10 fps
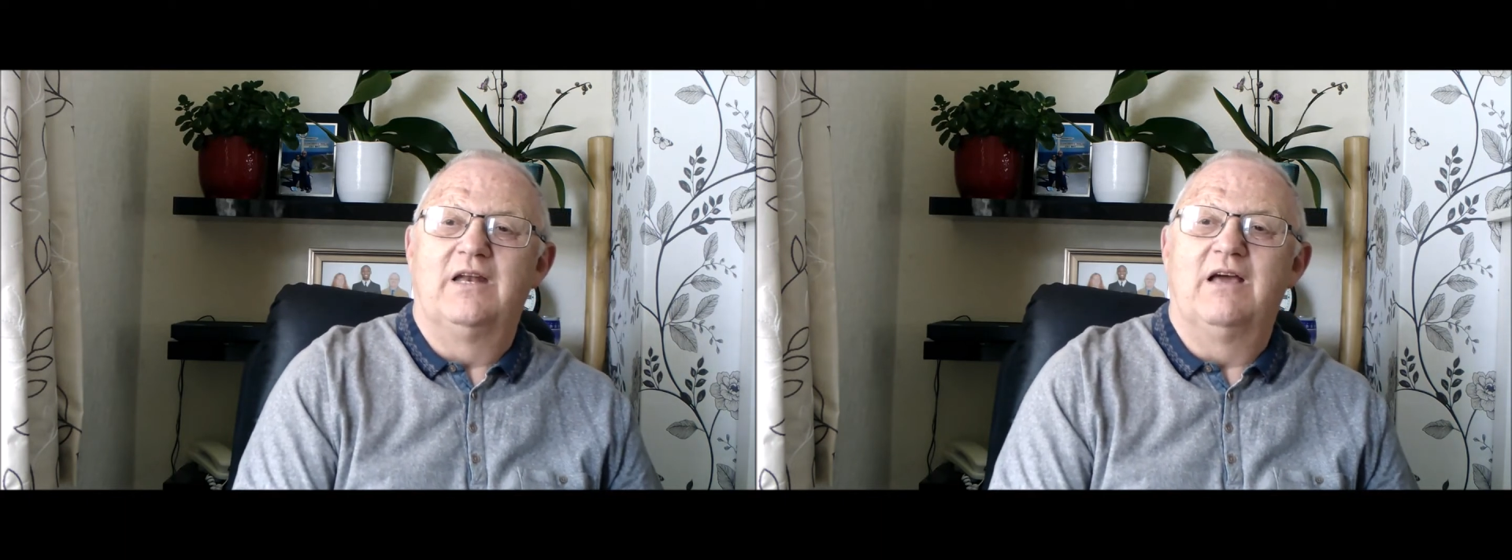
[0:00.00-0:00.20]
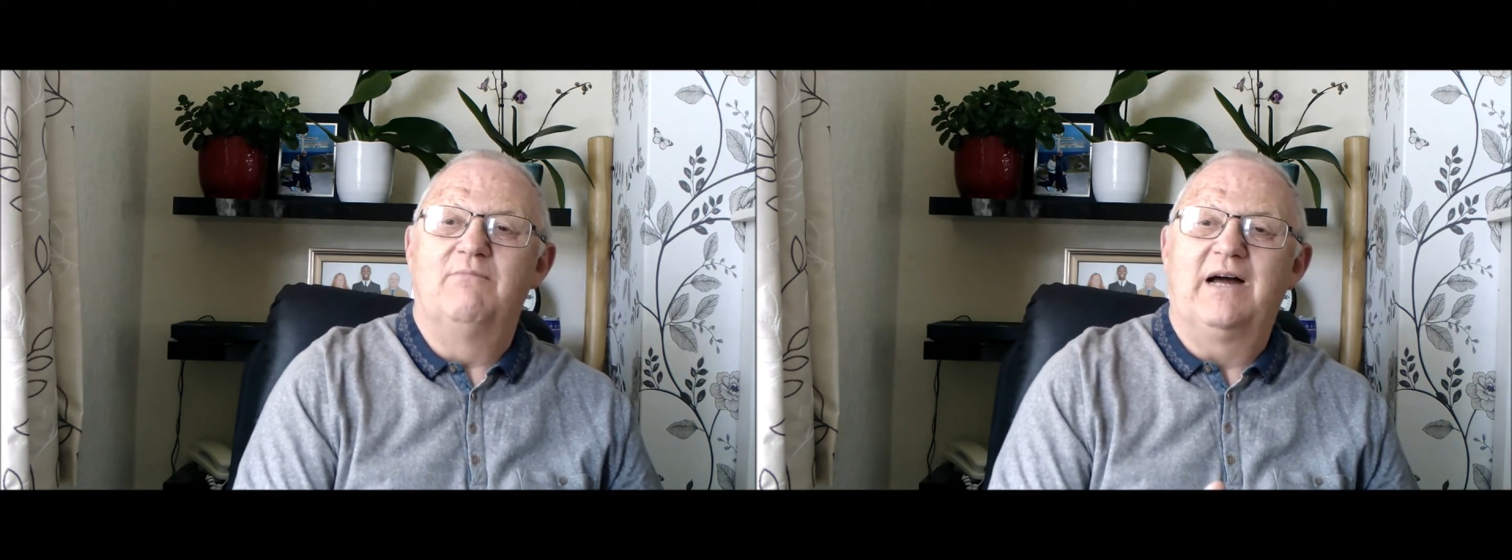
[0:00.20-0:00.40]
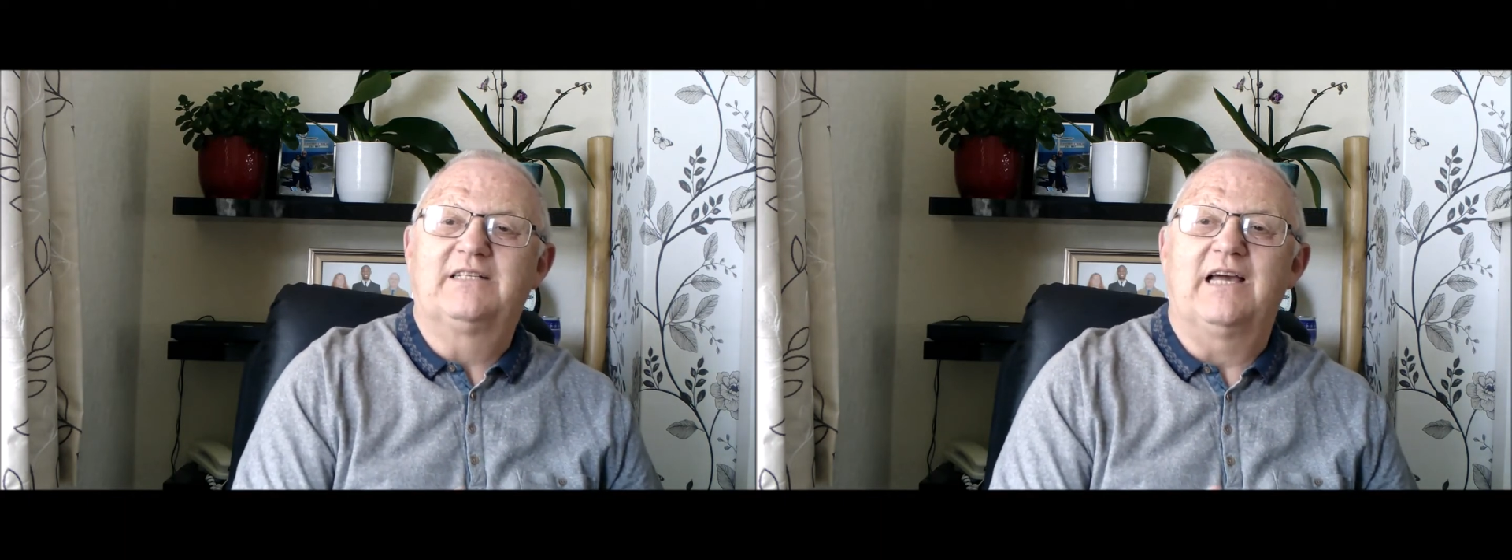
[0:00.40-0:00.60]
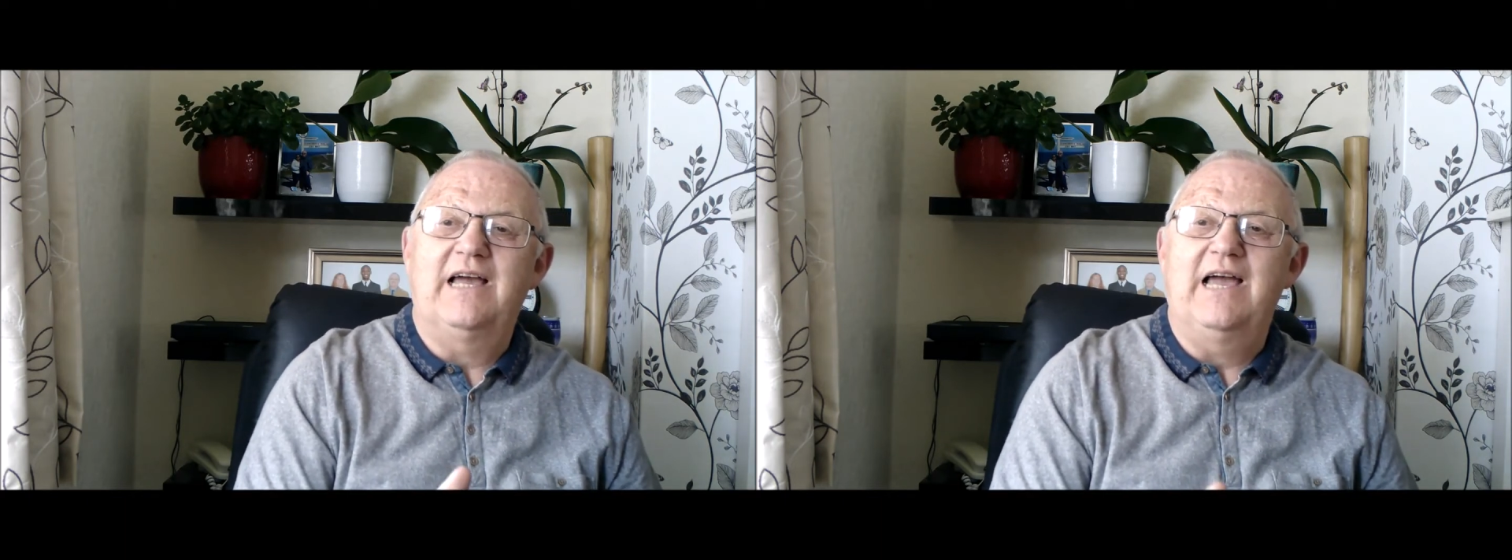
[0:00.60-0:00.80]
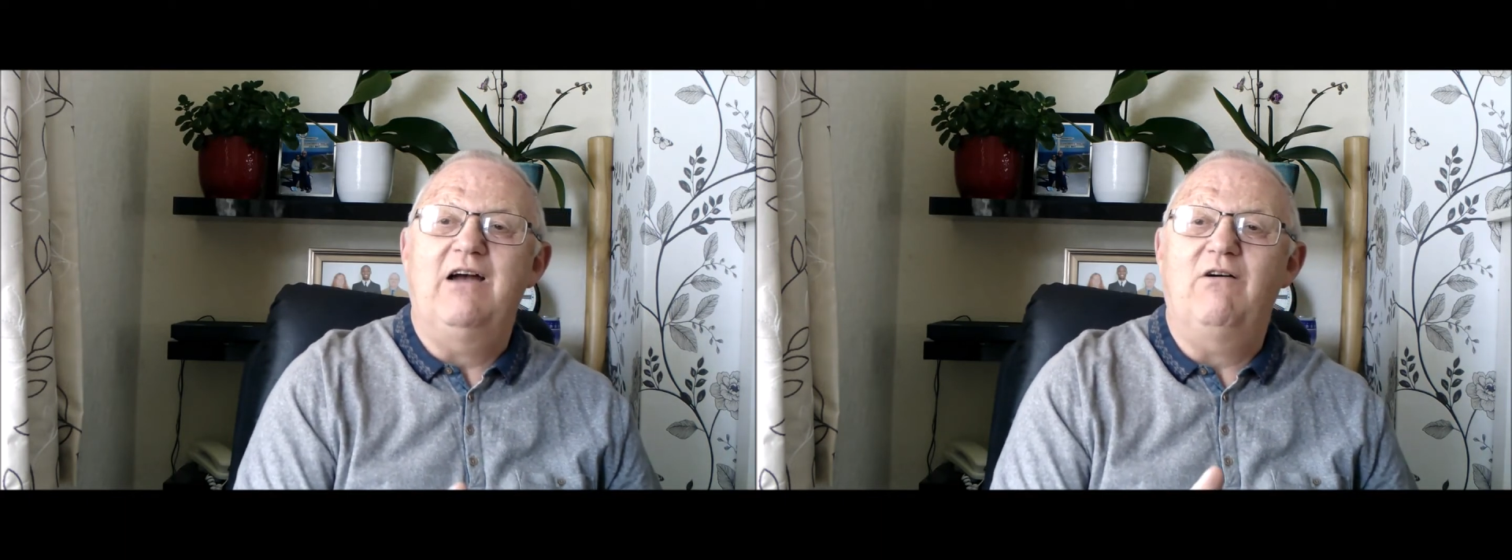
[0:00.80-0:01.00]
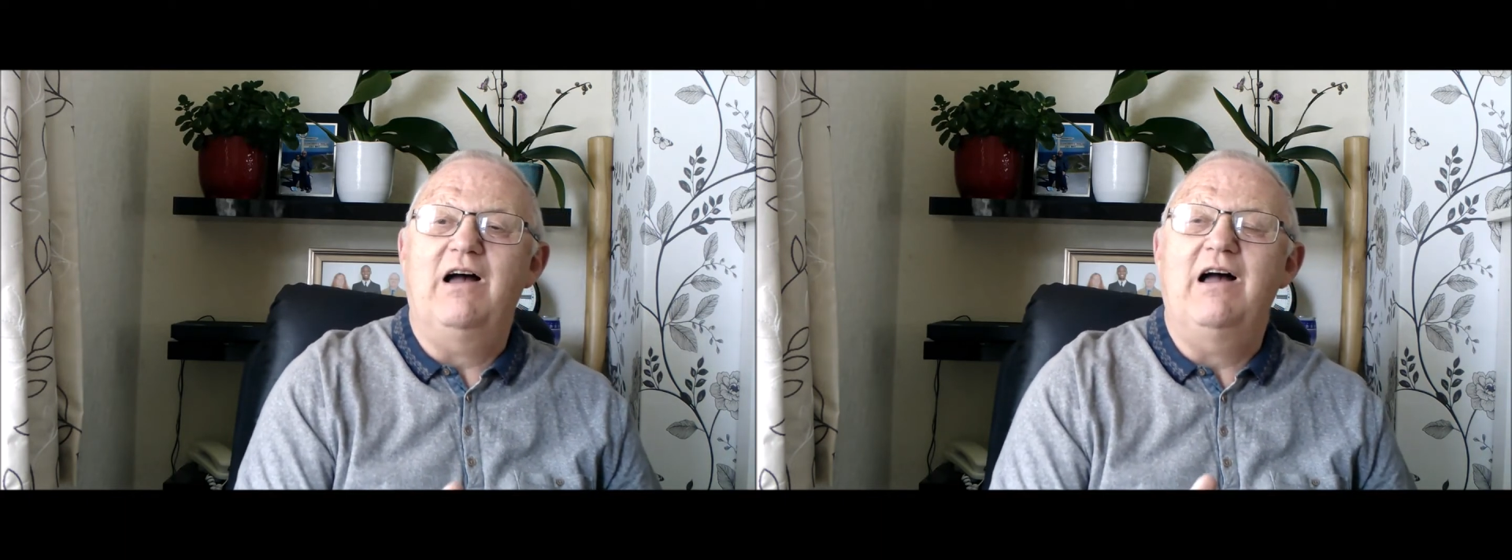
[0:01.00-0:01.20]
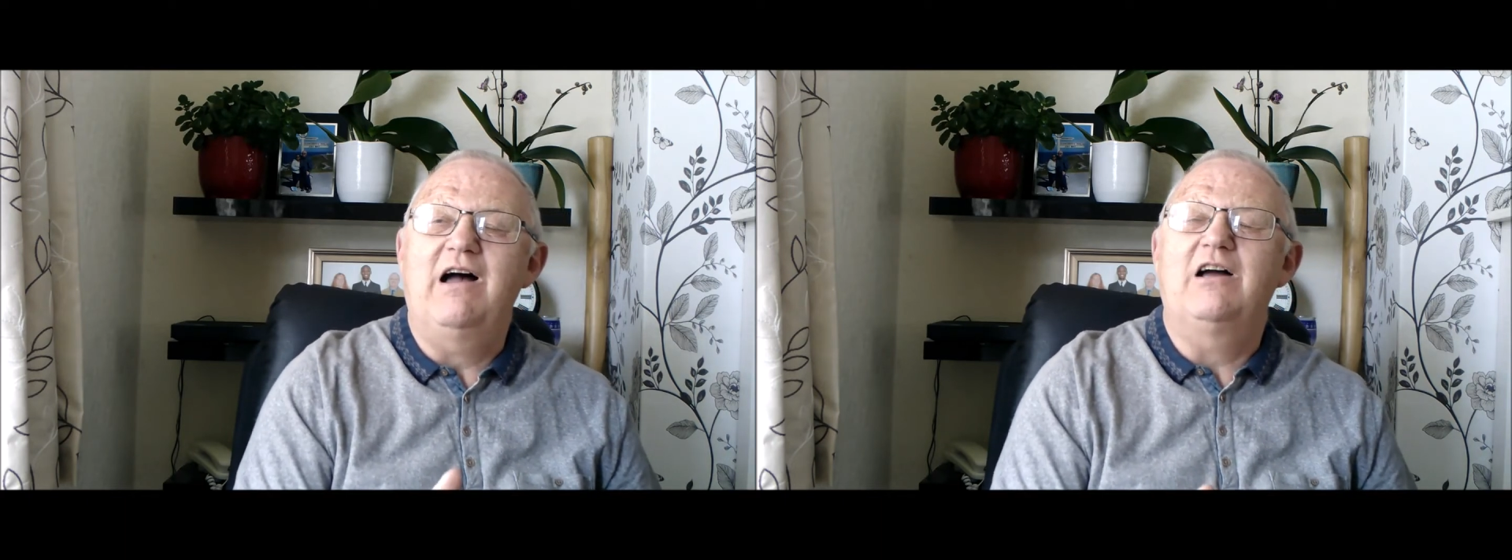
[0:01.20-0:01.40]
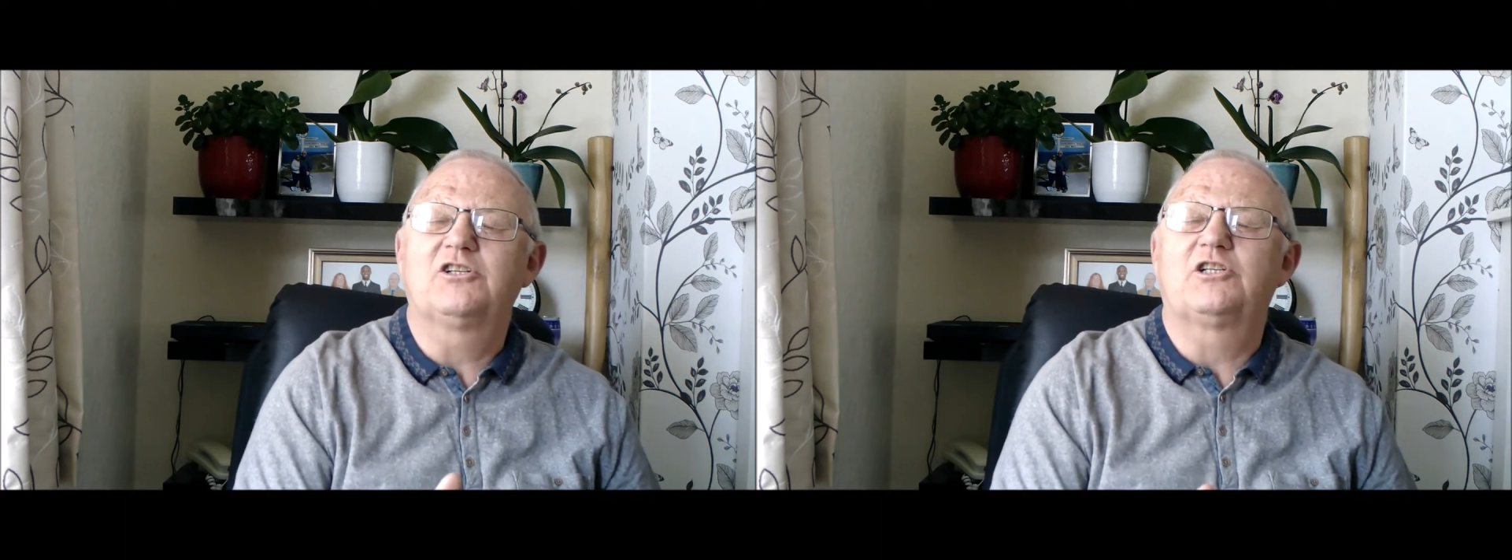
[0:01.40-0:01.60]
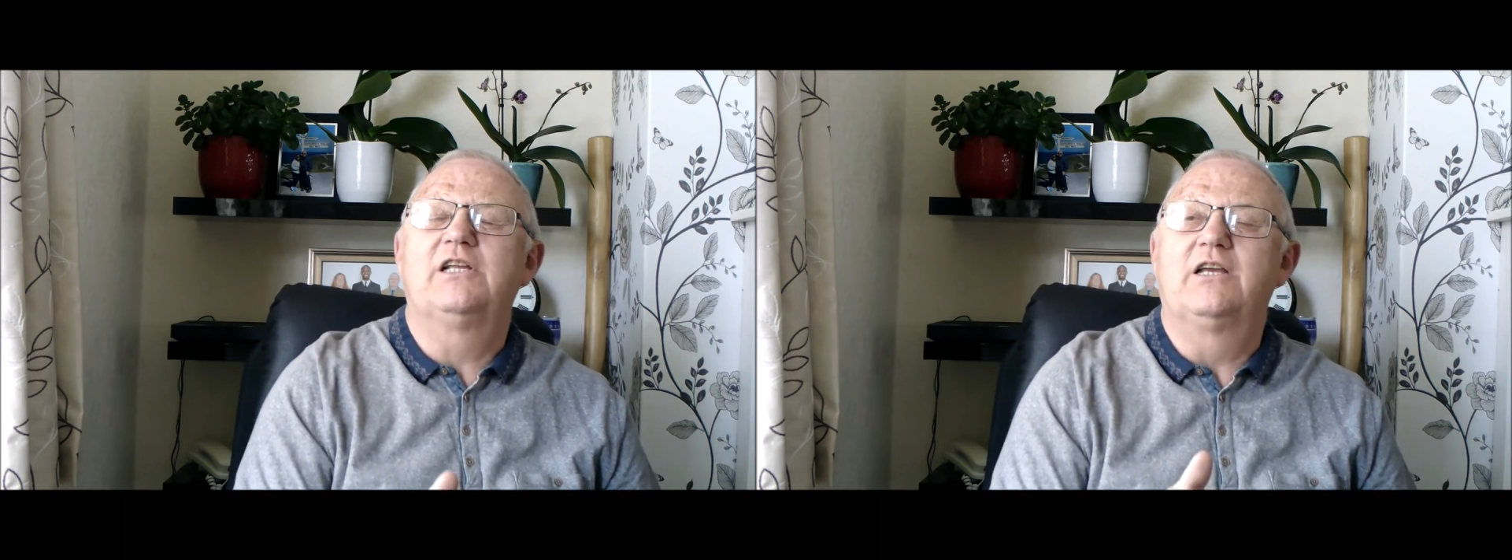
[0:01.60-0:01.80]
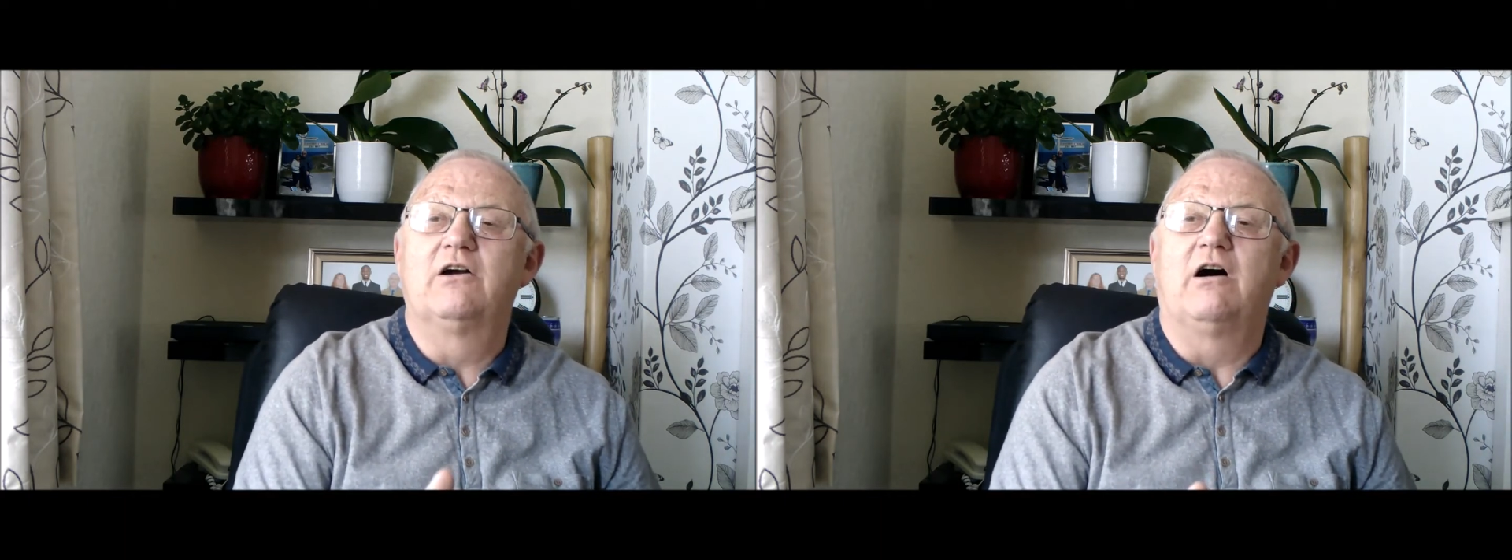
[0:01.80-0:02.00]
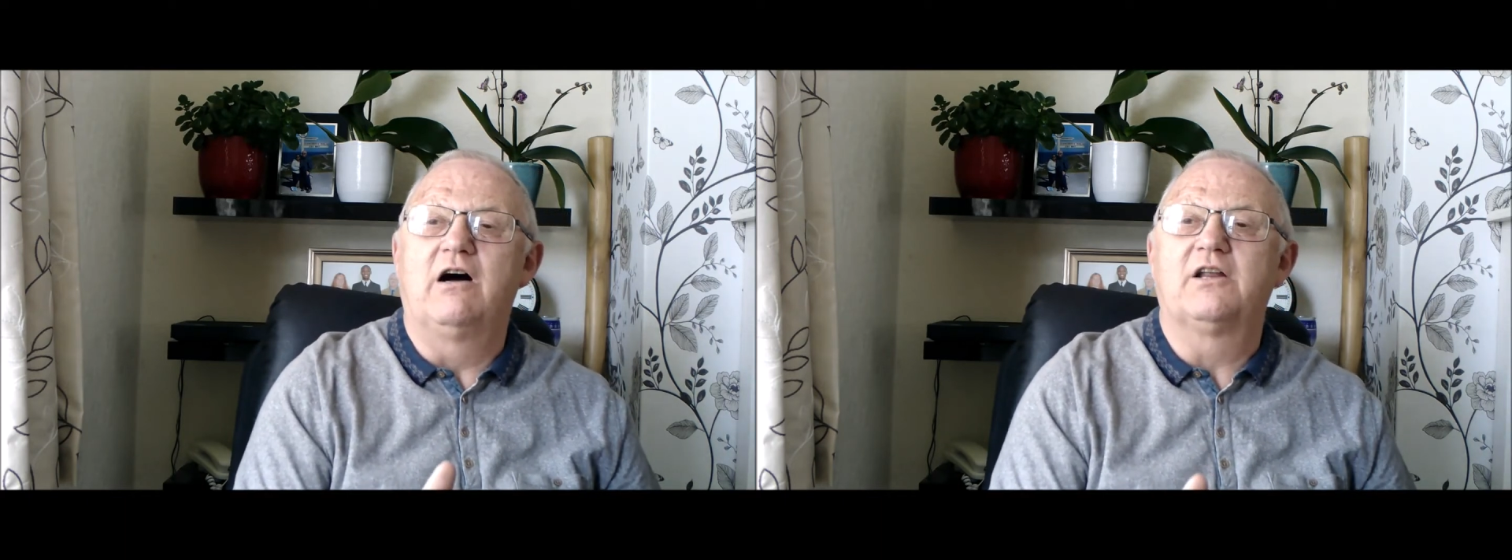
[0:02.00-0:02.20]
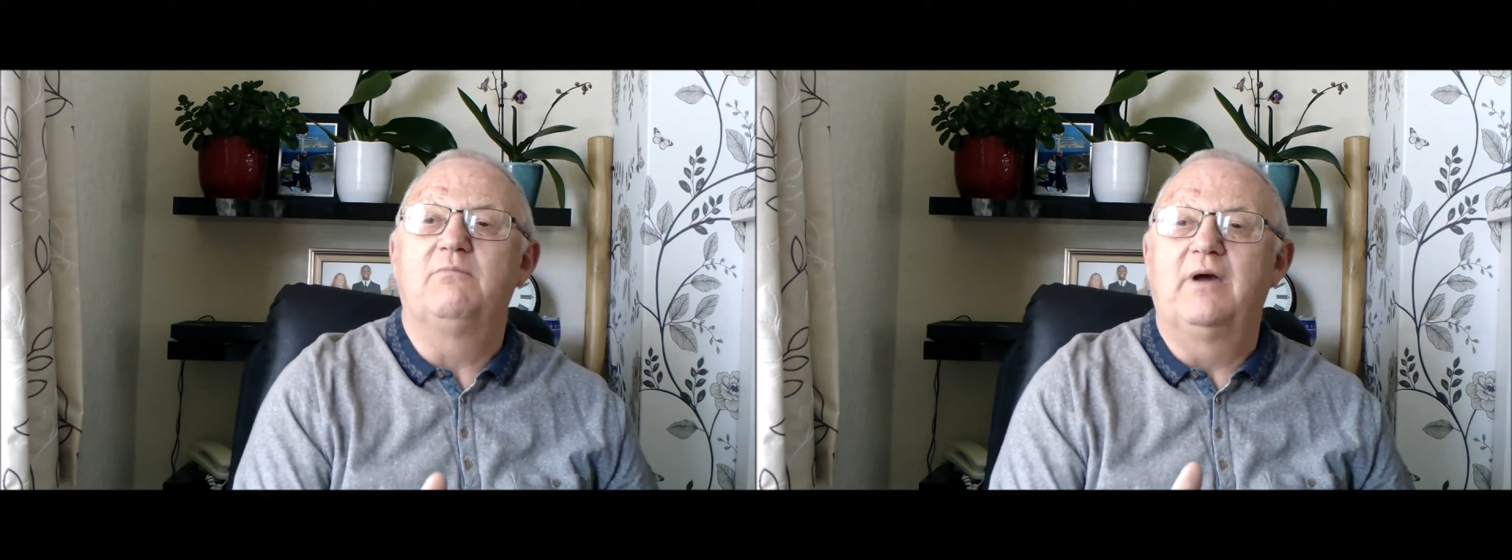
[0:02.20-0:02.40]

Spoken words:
No matter how harshly God